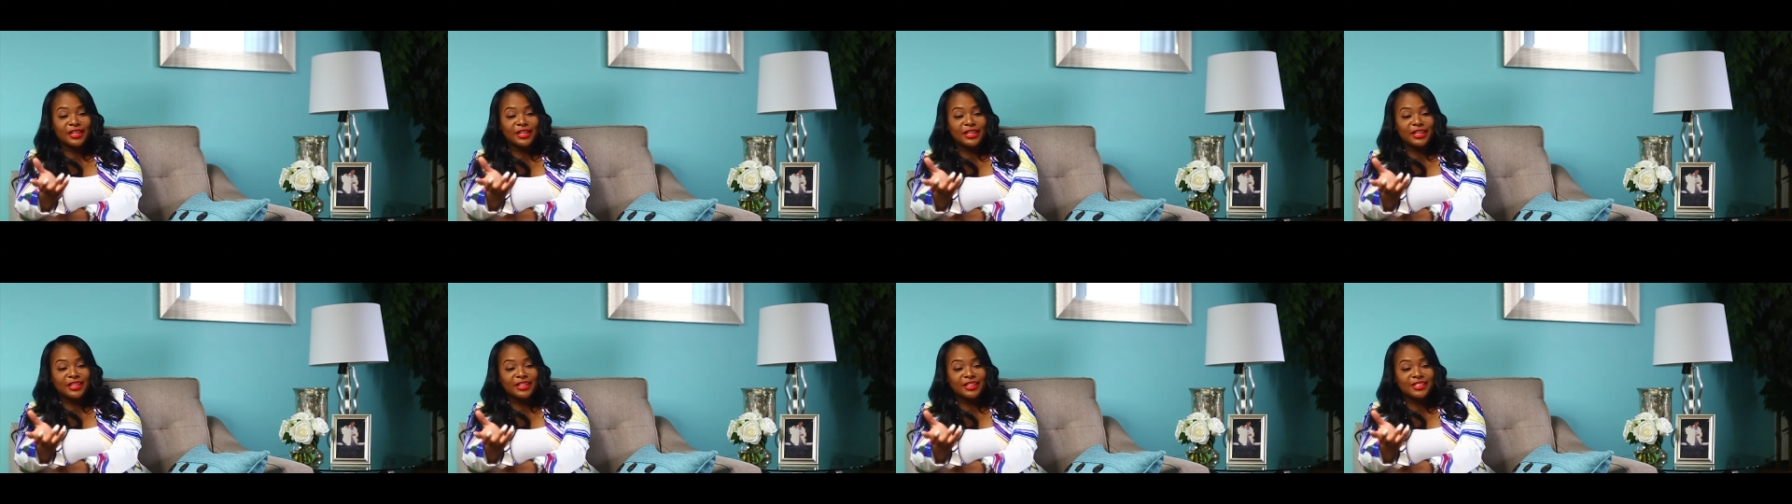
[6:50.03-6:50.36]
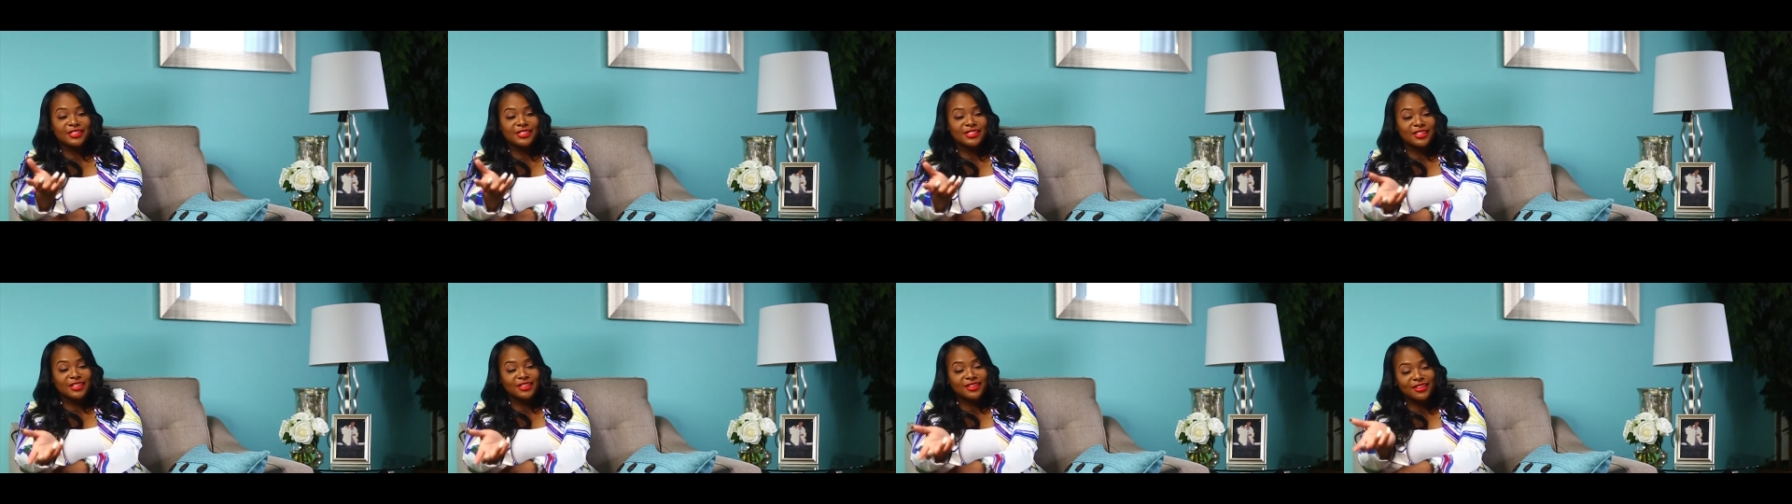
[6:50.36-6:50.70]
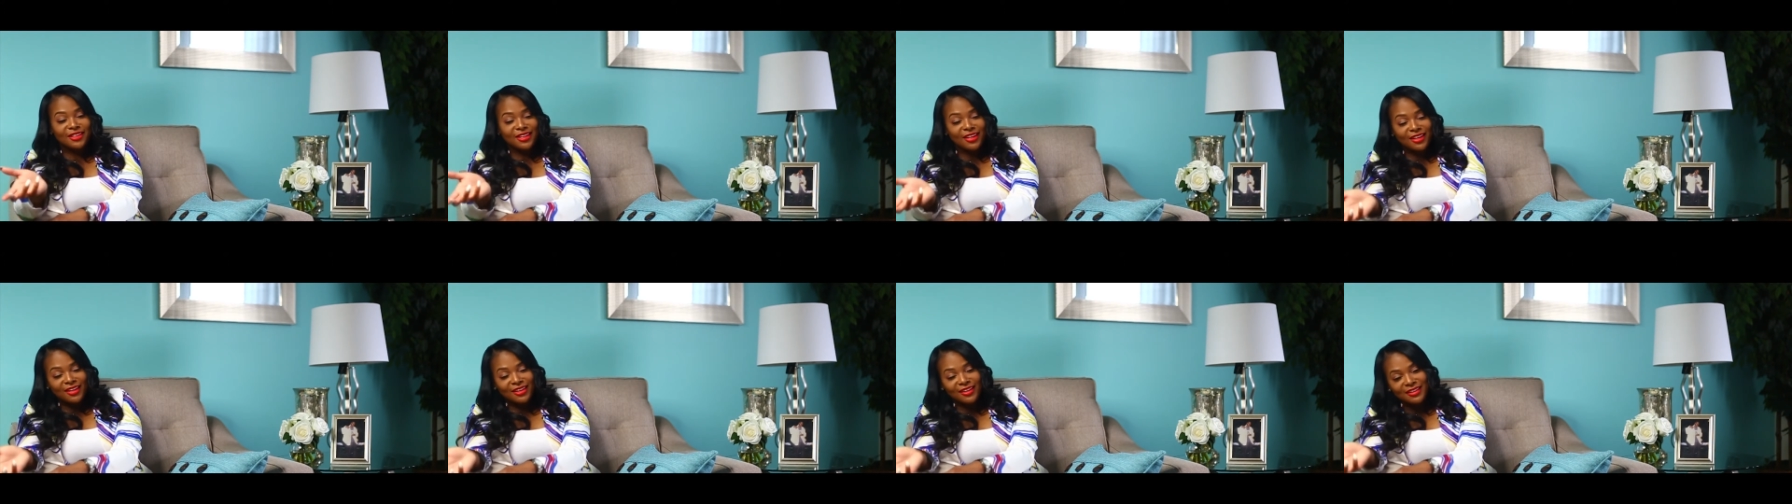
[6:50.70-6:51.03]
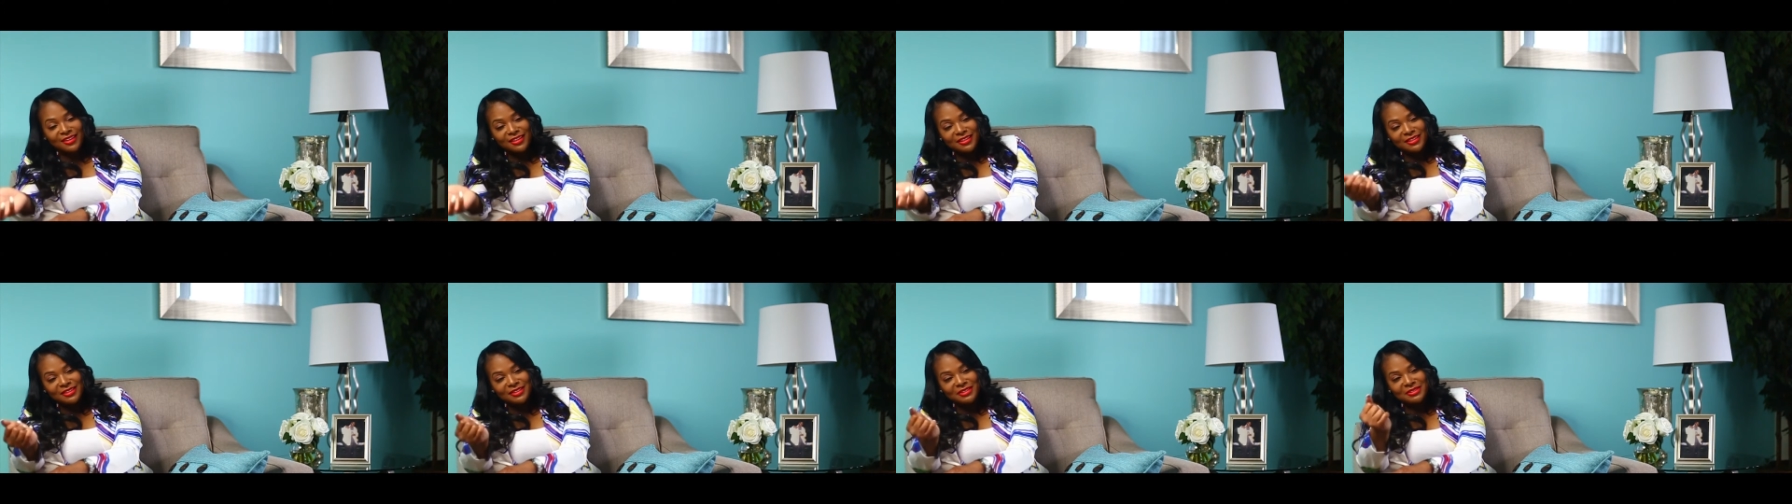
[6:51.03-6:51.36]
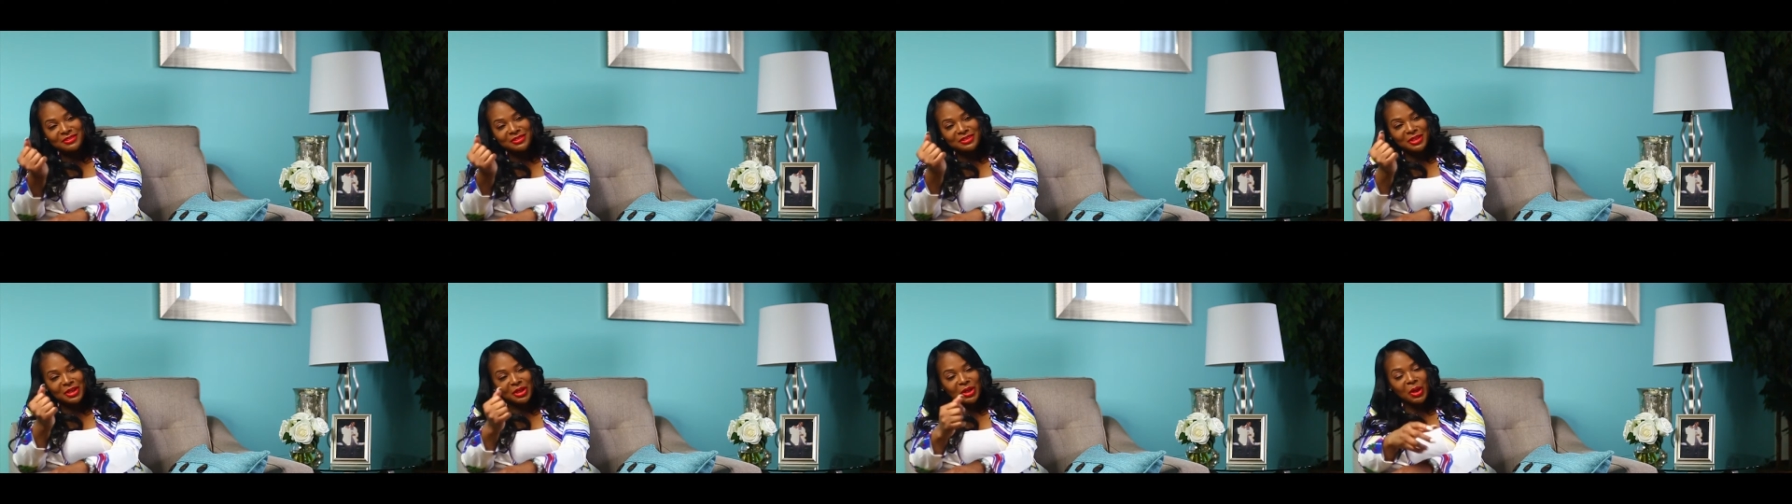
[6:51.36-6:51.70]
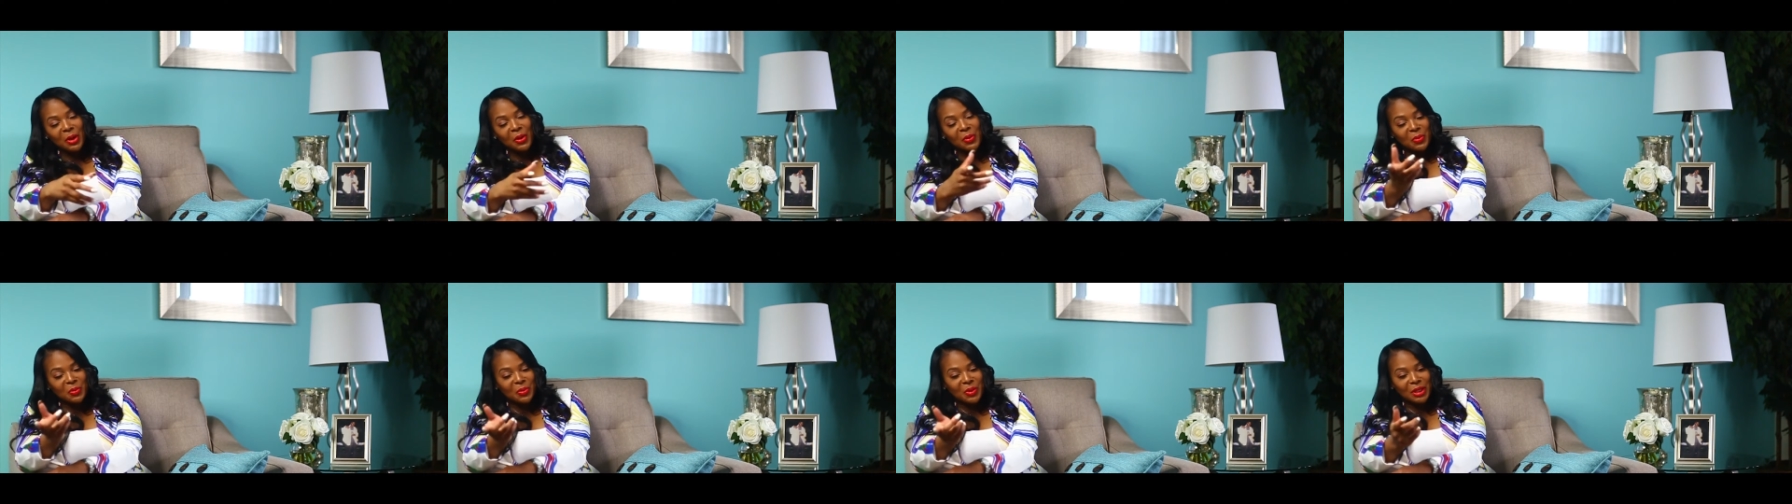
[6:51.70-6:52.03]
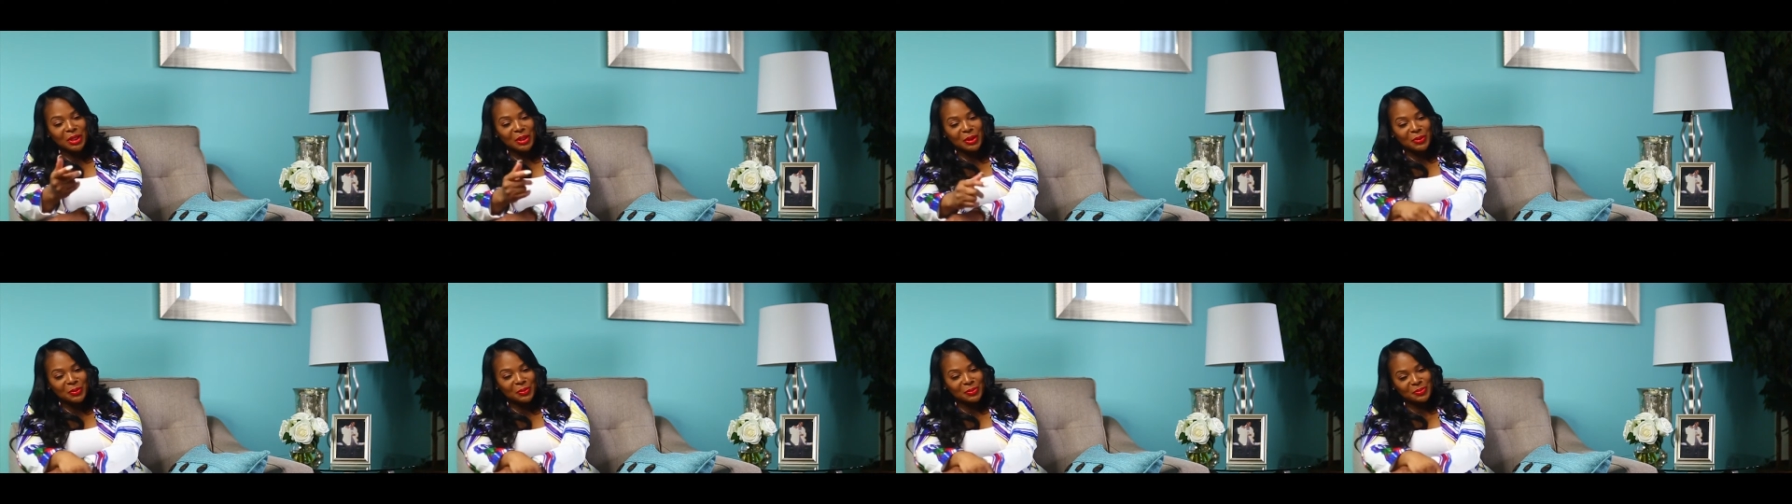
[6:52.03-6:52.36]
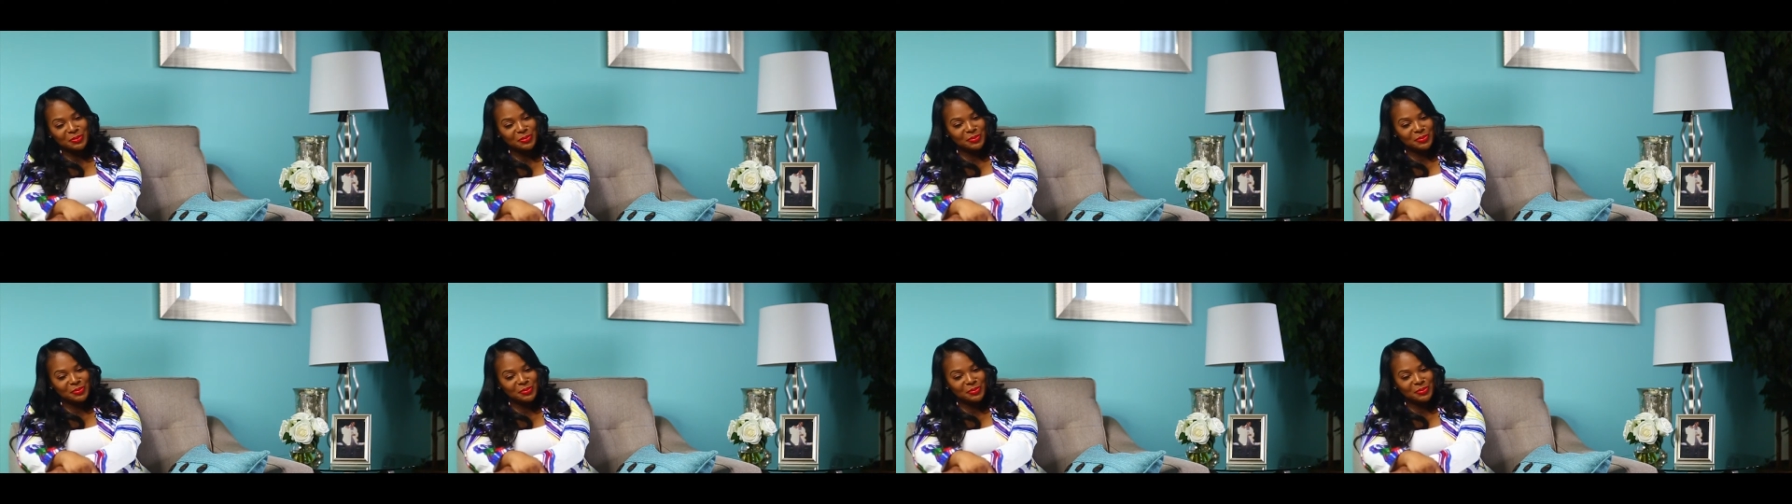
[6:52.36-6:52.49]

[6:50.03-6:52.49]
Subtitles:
is that they, you know, want to do.